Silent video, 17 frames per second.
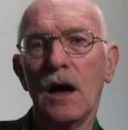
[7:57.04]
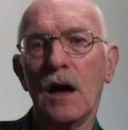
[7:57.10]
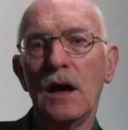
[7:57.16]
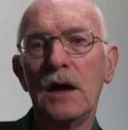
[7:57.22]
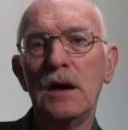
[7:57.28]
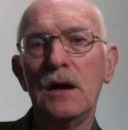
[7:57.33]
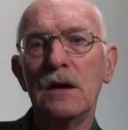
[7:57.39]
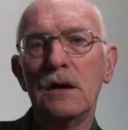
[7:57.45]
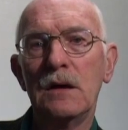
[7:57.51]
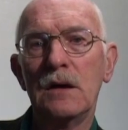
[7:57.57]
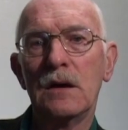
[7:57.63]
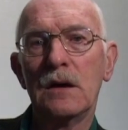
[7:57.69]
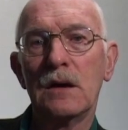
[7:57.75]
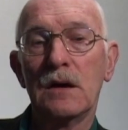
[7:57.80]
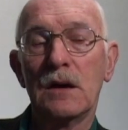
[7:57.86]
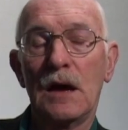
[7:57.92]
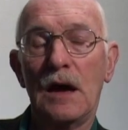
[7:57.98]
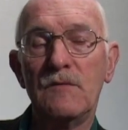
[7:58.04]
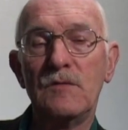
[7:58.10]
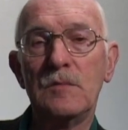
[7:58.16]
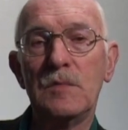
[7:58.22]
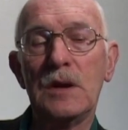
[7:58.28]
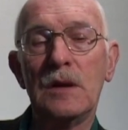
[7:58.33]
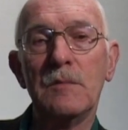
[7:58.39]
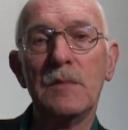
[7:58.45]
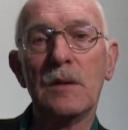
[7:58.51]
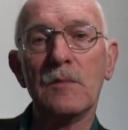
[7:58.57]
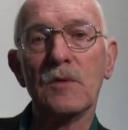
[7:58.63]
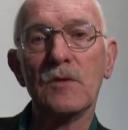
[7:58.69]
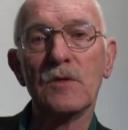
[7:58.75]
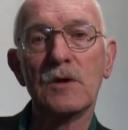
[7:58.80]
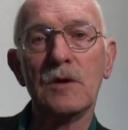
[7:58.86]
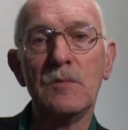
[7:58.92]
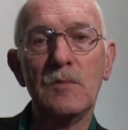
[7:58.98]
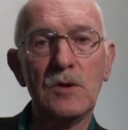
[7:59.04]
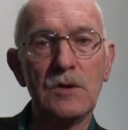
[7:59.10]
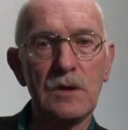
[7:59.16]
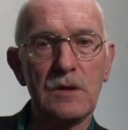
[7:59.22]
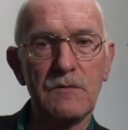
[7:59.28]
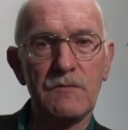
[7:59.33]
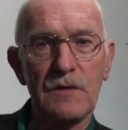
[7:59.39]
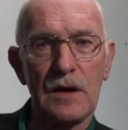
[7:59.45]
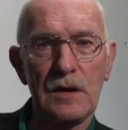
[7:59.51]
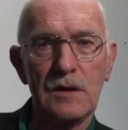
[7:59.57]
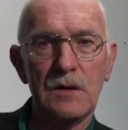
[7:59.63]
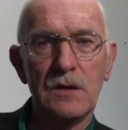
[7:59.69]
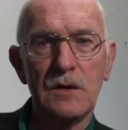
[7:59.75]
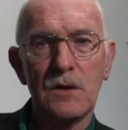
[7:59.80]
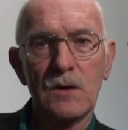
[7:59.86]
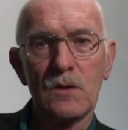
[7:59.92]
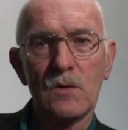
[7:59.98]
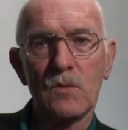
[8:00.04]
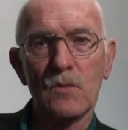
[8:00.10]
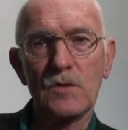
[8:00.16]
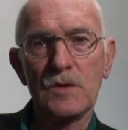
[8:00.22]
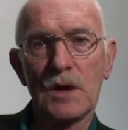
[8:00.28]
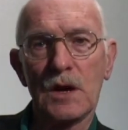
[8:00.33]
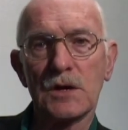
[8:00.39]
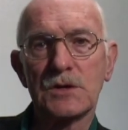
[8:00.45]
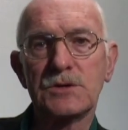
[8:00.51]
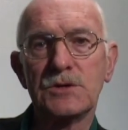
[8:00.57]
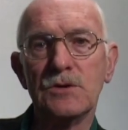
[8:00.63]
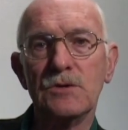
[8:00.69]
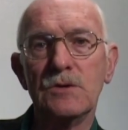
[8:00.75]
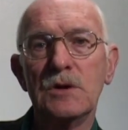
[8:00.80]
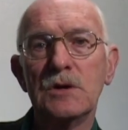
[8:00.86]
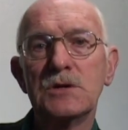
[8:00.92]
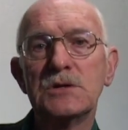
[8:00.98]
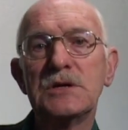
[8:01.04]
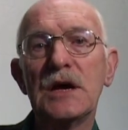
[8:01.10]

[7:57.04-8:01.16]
I, having been a member of the Community Fund, was asked to